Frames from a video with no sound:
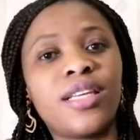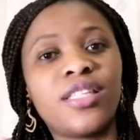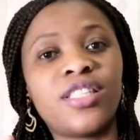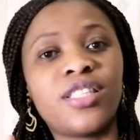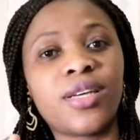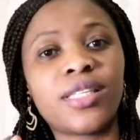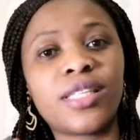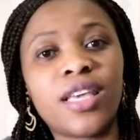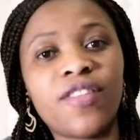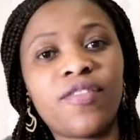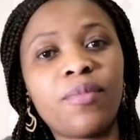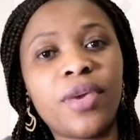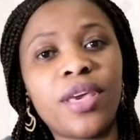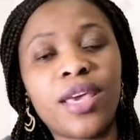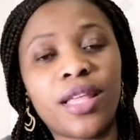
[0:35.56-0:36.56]
just give
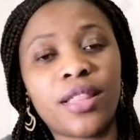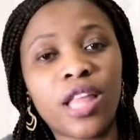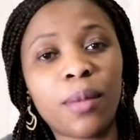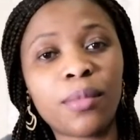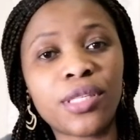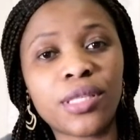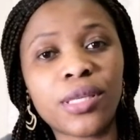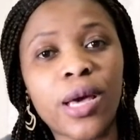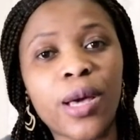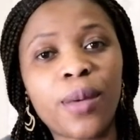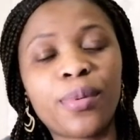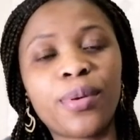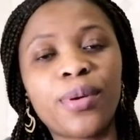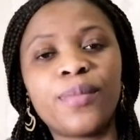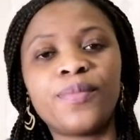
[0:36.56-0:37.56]
me a thumbs
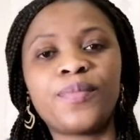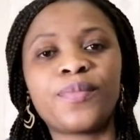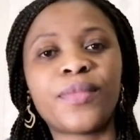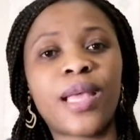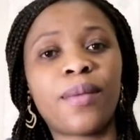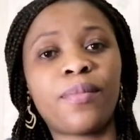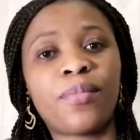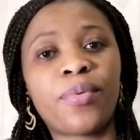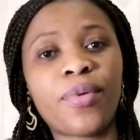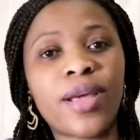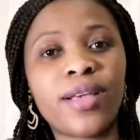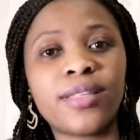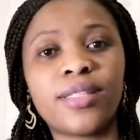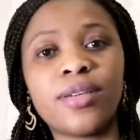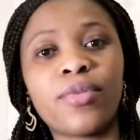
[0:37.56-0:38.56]
up and
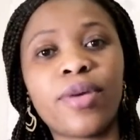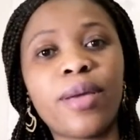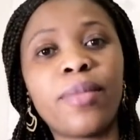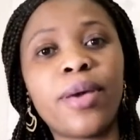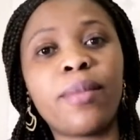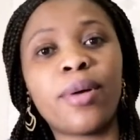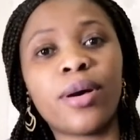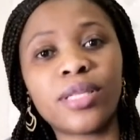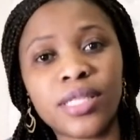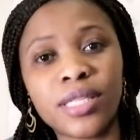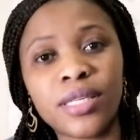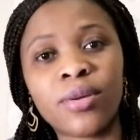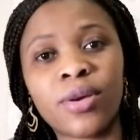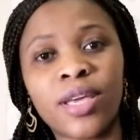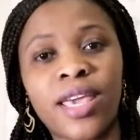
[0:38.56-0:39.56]
press the red bell
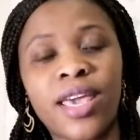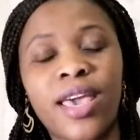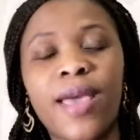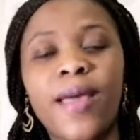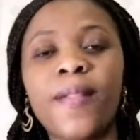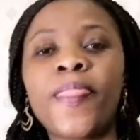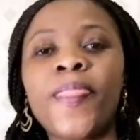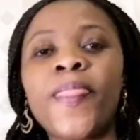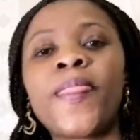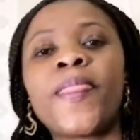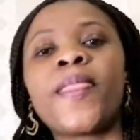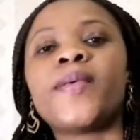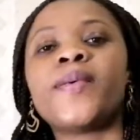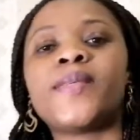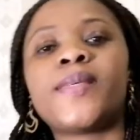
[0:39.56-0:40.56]
button, okay?
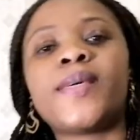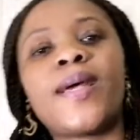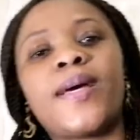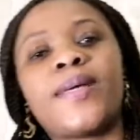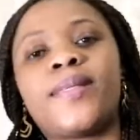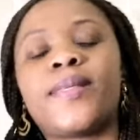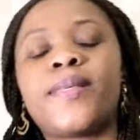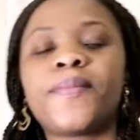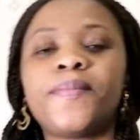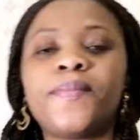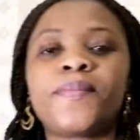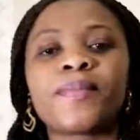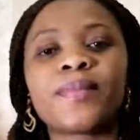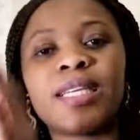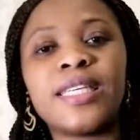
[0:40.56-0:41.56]
So that
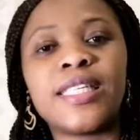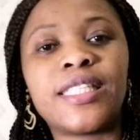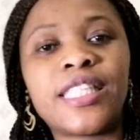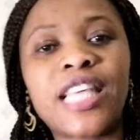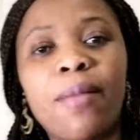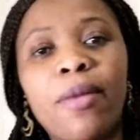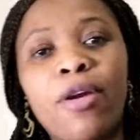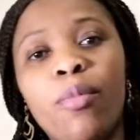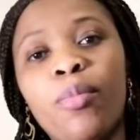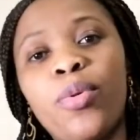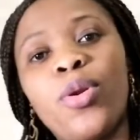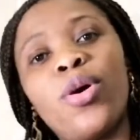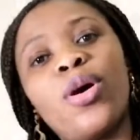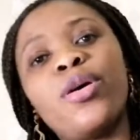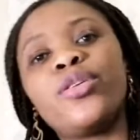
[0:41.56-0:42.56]
each time I
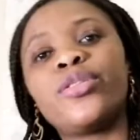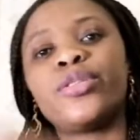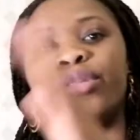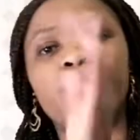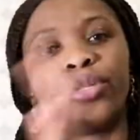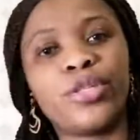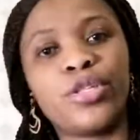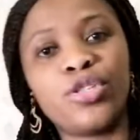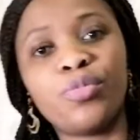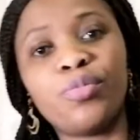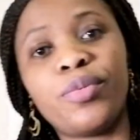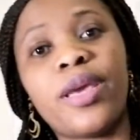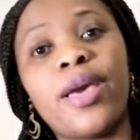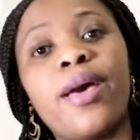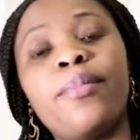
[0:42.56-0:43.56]
upload, you'll
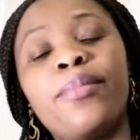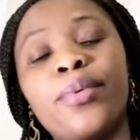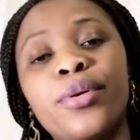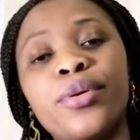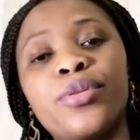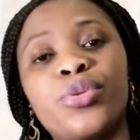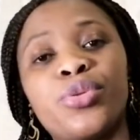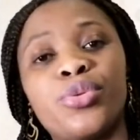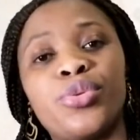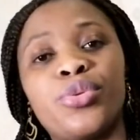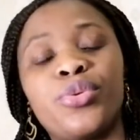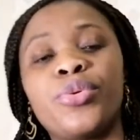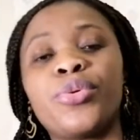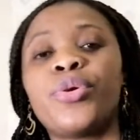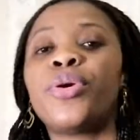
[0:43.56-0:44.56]
be able
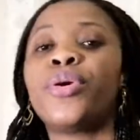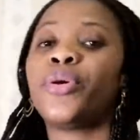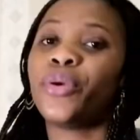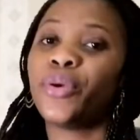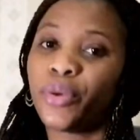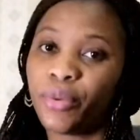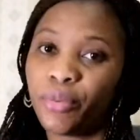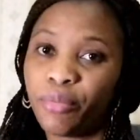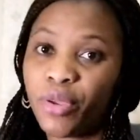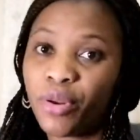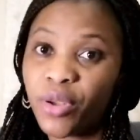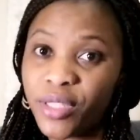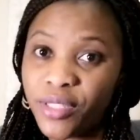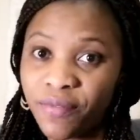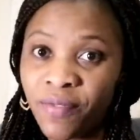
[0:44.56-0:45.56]
to be
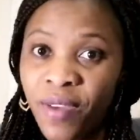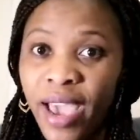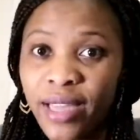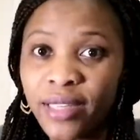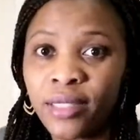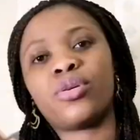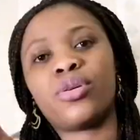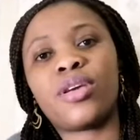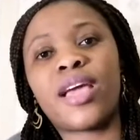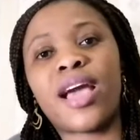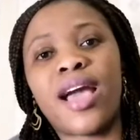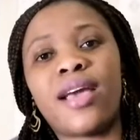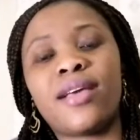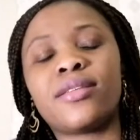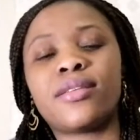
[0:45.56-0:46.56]
notified.
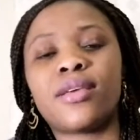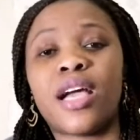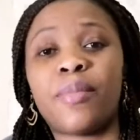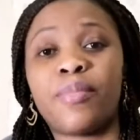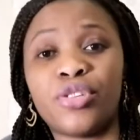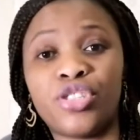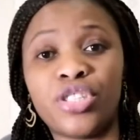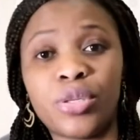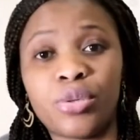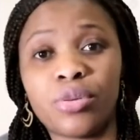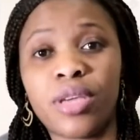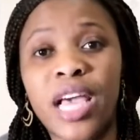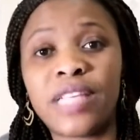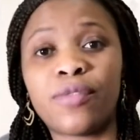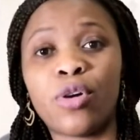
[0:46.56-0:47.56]
Guys, I appreciate you
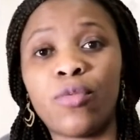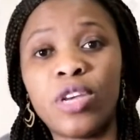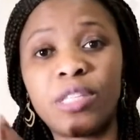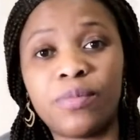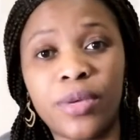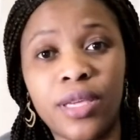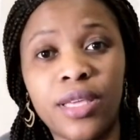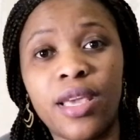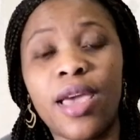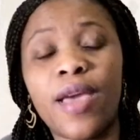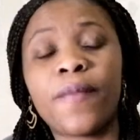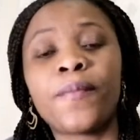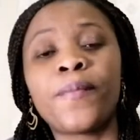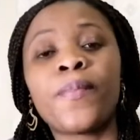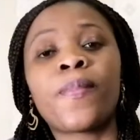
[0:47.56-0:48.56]
guys for always being
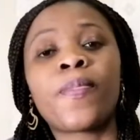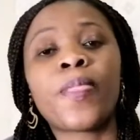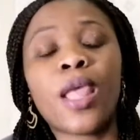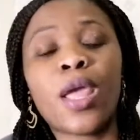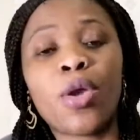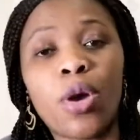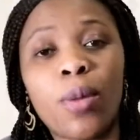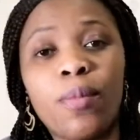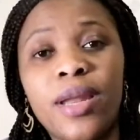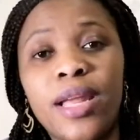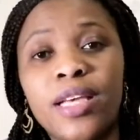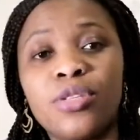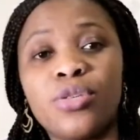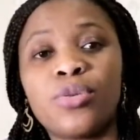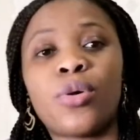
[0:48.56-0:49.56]
here. God
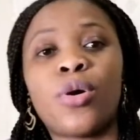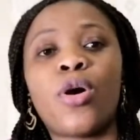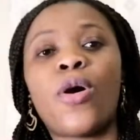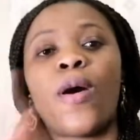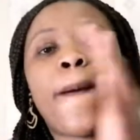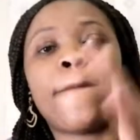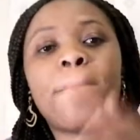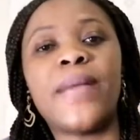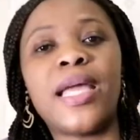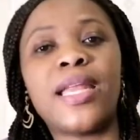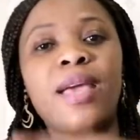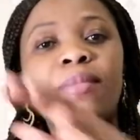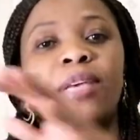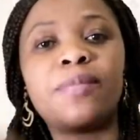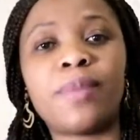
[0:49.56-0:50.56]
bless you all. My
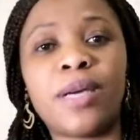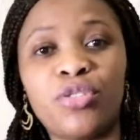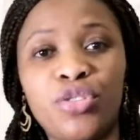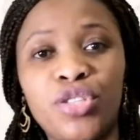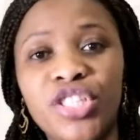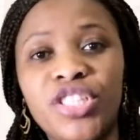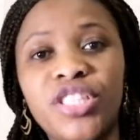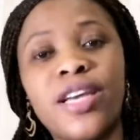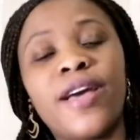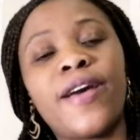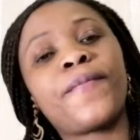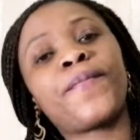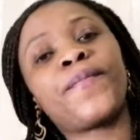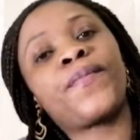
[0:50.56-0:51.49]
name is Patricia.